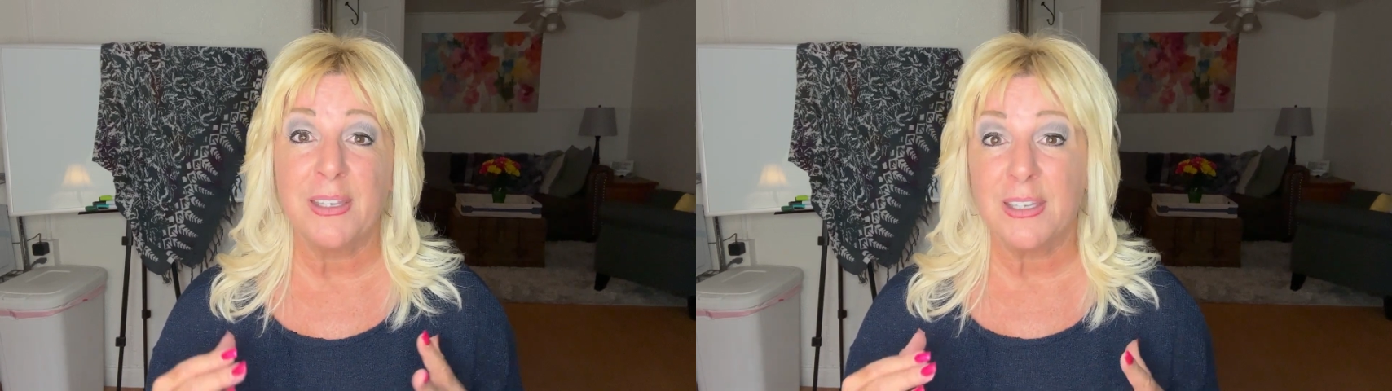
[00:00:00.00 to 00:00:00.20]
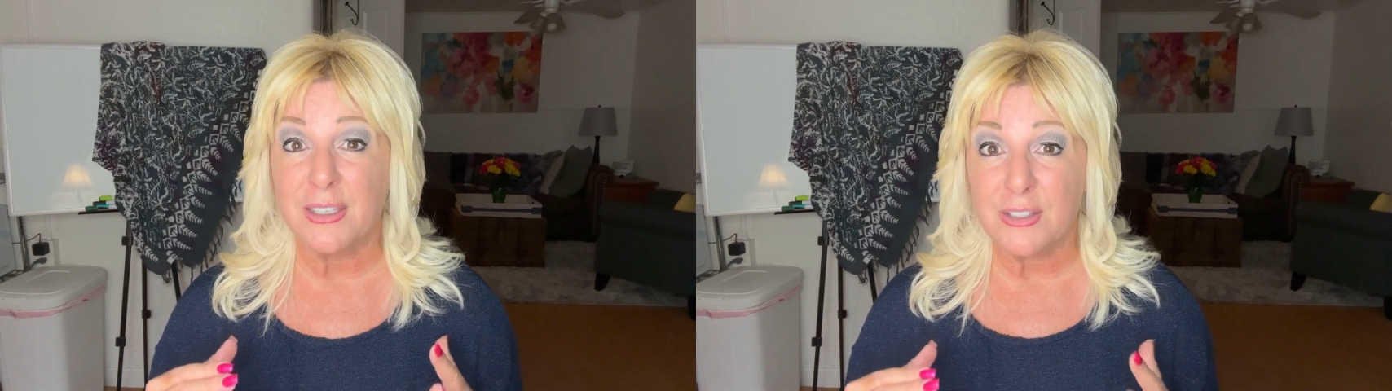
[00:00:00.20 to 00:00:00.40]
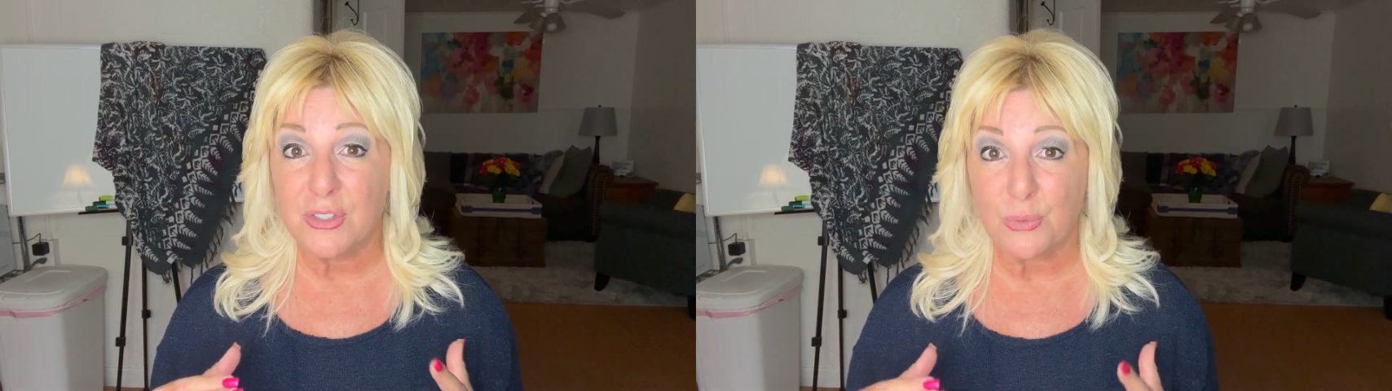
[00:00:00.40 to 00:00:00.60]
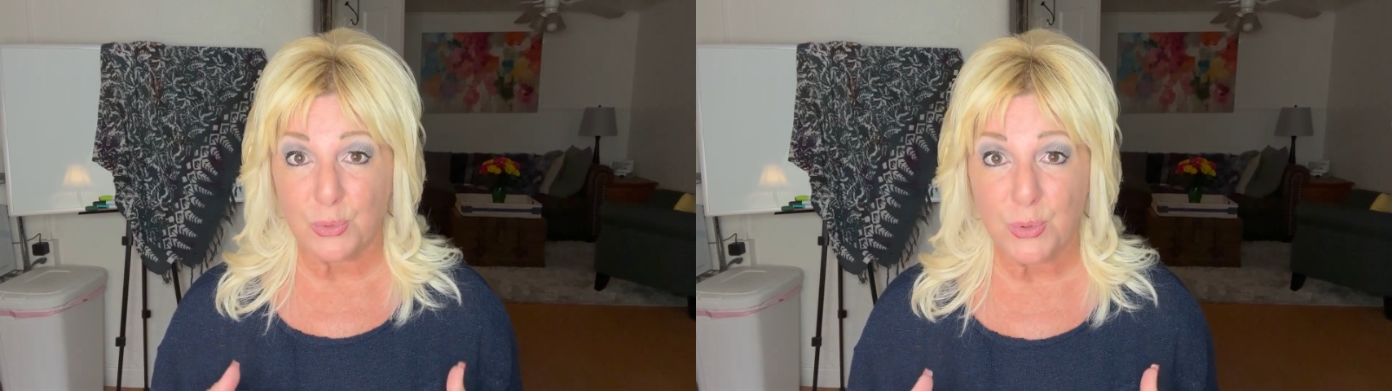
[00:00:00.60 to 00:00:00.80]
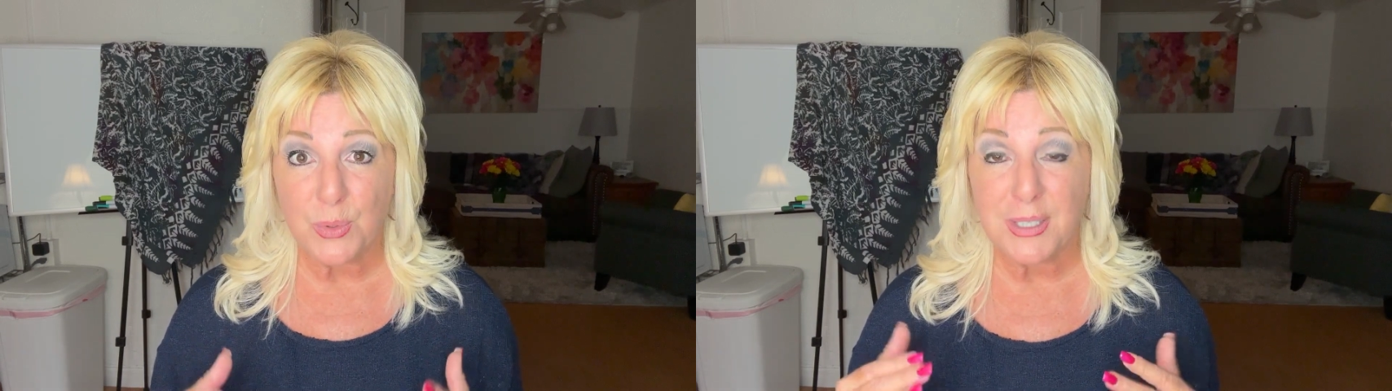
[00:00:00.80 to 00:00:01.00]
is
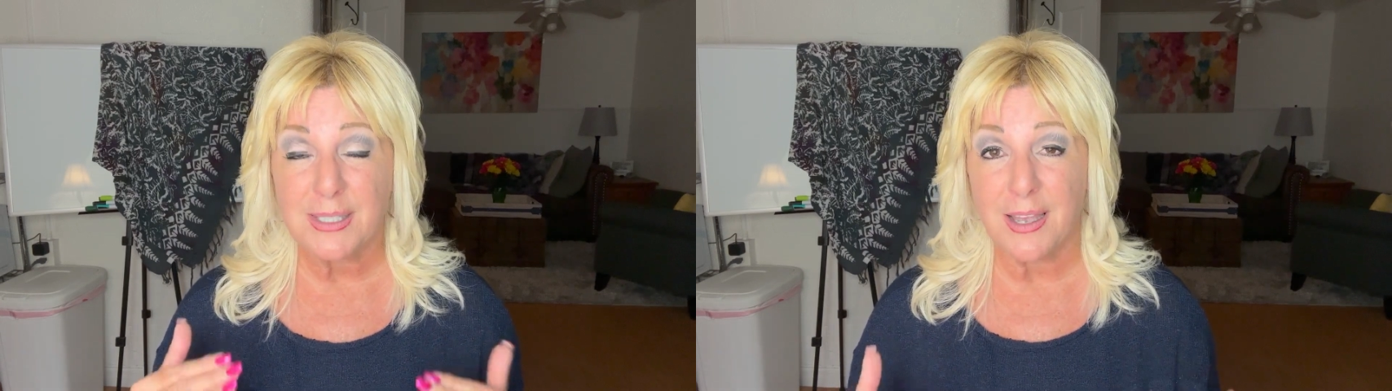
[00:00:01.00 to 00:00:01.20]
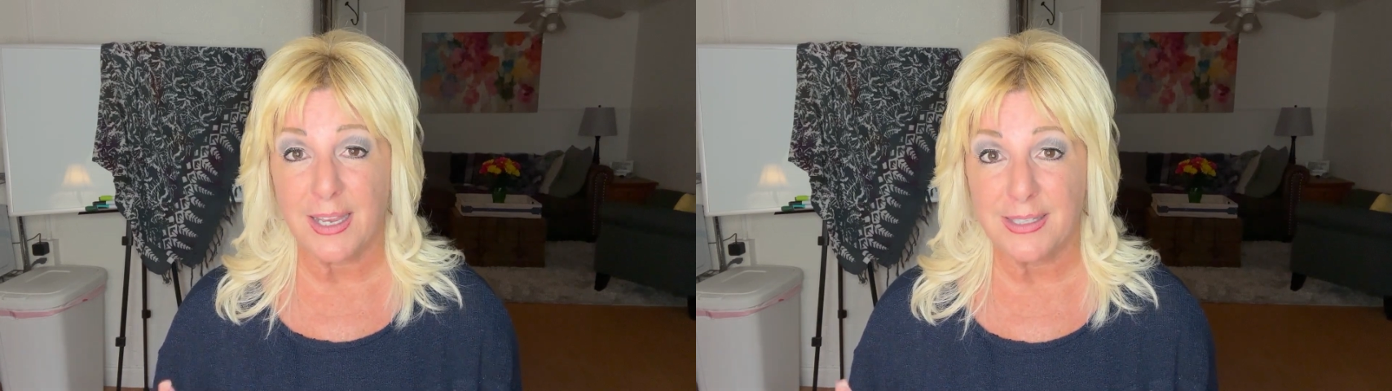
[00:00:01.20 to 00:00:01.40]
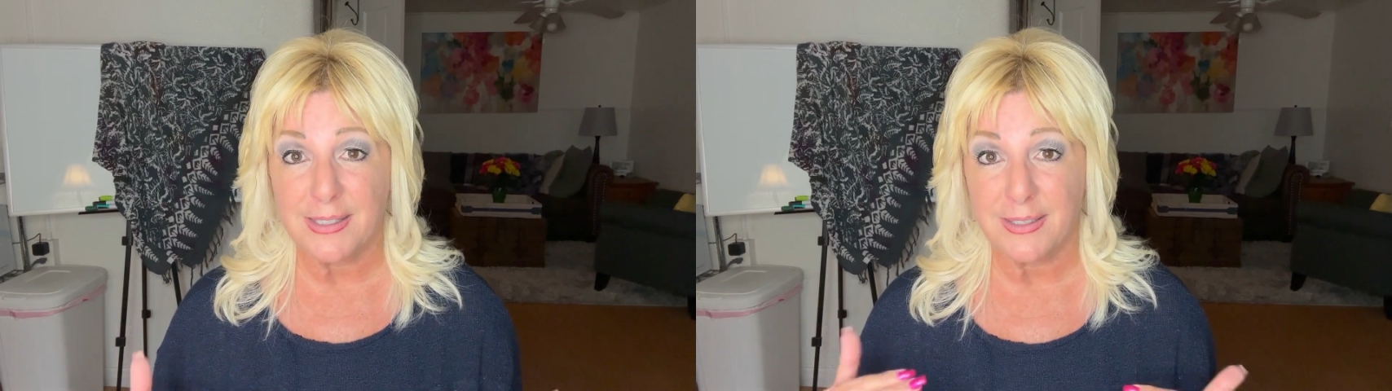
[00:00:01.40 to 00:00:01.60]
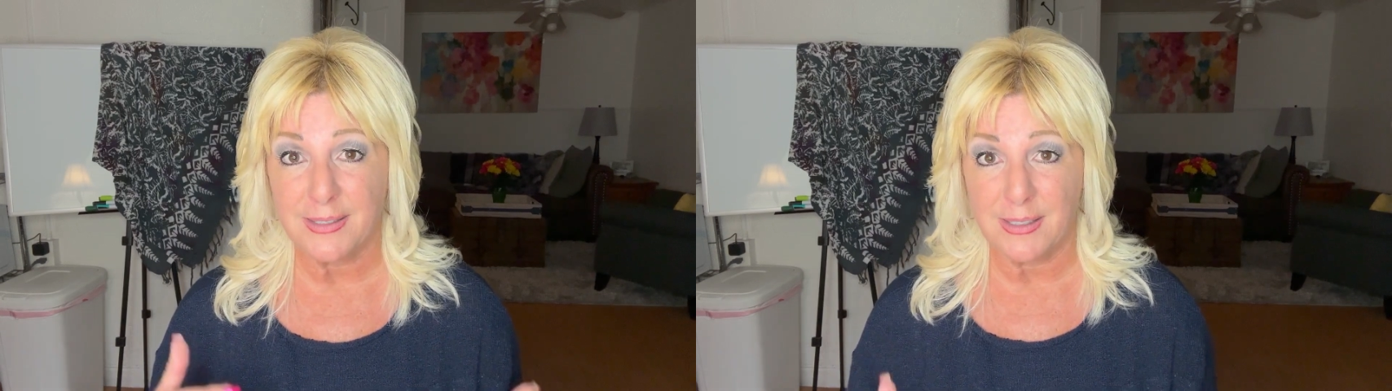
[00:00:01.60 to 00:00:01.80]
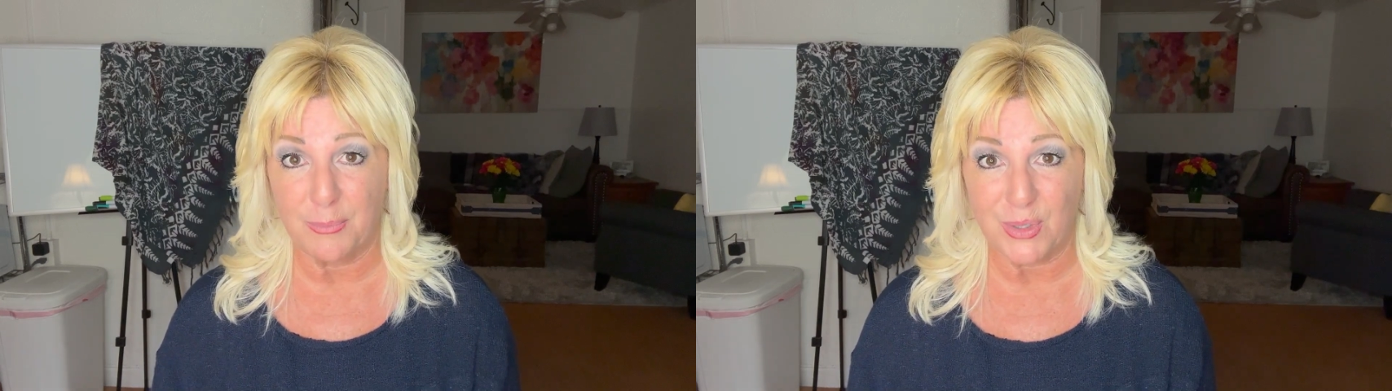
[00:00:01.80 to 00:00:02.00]
through the signs and
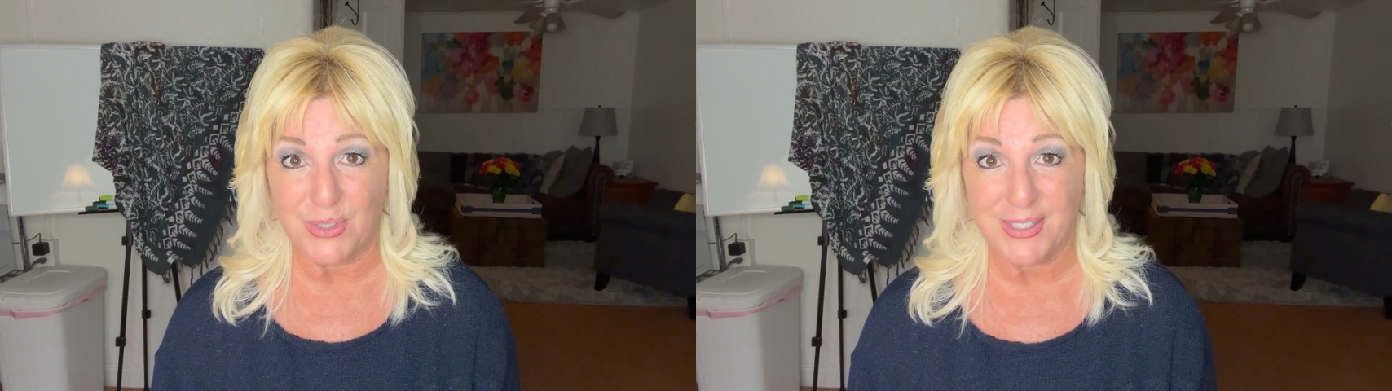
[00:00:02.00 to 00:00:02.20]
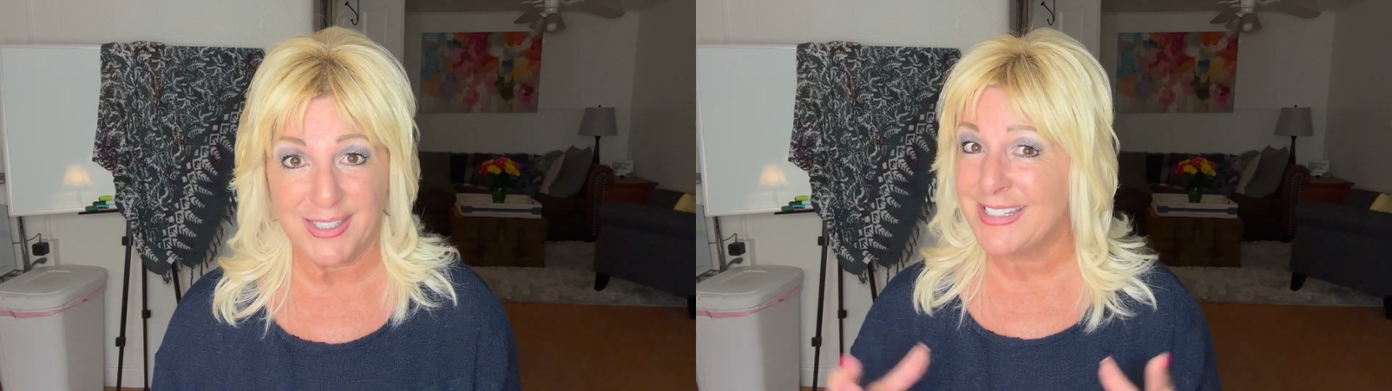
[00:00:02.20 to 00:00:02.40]
symbols.